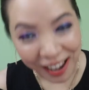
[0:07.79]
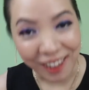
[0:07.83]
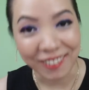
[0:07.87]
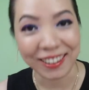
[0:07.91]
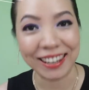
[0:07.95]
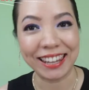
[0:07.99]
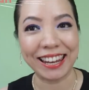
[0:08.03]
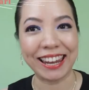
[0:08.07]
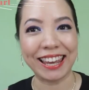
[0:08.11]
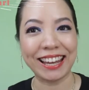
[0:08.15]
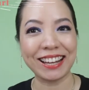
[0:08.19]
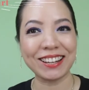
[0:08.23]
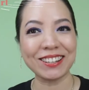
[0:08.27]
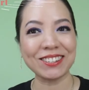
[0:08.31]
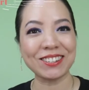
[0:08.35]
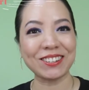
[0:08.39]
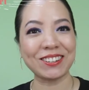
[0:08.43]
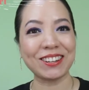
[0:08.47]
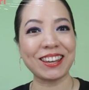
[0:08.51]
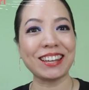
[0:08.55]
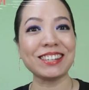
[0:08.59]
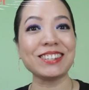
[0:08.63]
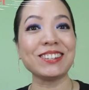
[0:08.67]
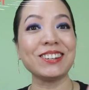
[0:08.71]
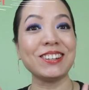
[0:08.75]
I'm Lilin,
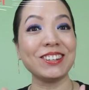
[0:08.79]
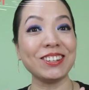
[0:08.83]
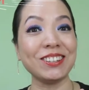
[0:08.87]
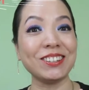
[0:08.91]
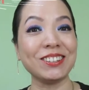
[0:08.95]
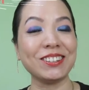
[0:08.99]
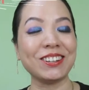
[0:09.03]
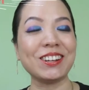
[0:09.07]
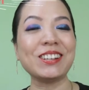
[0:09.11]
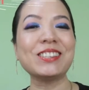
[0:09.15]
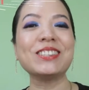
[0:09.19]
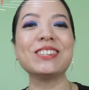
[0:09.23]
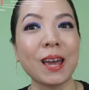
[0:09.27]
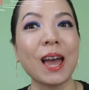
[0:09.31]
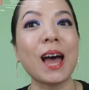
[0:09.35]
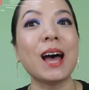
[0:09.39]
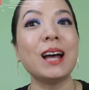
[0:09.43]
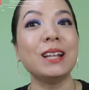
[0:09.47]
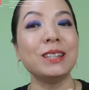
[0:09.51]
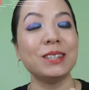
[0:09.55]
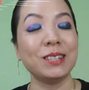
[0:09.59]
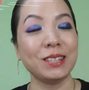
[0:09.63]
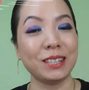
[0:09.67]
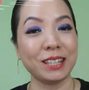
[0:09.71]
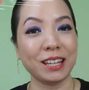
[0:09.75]
also known as Lulu.
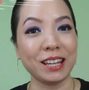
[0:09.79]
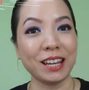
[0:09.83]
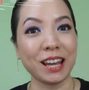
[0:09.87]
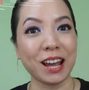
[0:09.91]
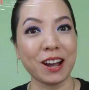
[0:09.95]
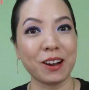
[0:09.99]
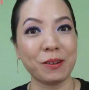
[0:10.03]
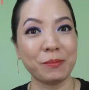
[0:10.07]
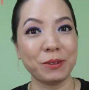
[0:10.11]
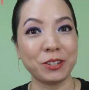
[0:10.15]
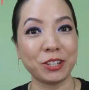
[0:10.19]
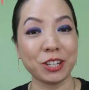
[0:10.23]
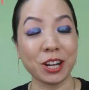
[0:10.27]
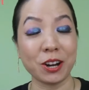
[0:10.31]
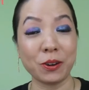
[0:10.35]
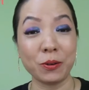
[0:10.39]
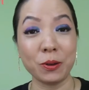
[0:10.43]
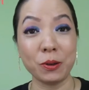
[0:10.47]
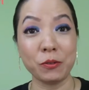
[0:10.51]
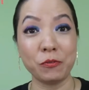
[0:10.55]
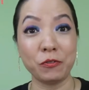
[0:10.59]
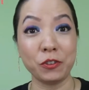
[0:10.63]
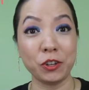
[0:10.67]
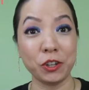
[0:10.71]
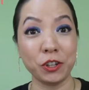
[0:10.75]
Today I'll be
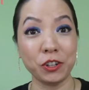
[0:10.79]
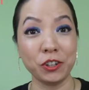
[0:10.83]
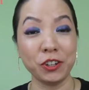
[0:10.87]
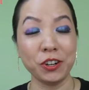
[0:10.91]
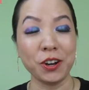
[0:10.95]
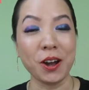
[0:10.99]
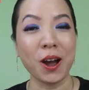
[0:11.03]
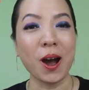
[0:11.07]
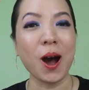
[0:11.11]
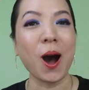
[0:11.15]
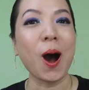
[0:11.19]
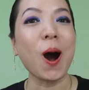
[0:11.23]
sharing with you